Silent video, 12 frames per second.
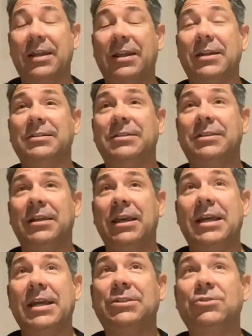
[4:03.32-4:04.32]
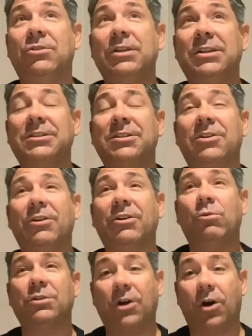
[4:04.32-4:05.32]
and it's not necessarily
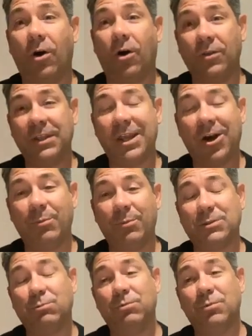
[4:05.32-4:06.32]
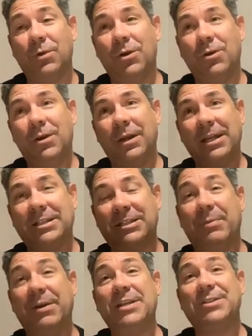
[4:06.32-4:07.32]
what's on the album. It's the
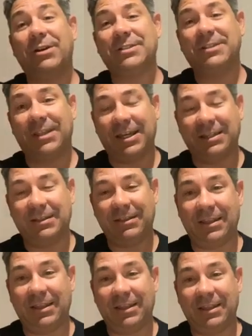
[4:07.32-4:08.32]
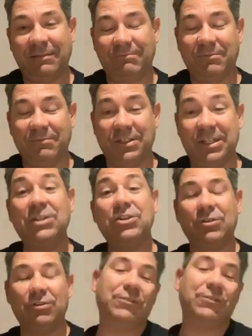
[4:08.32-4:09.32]
B-sides that they didn't
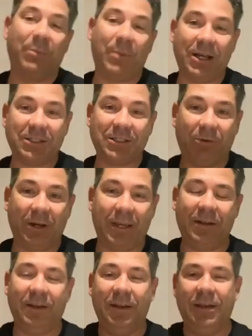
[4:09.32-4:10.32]
use for Master Plan.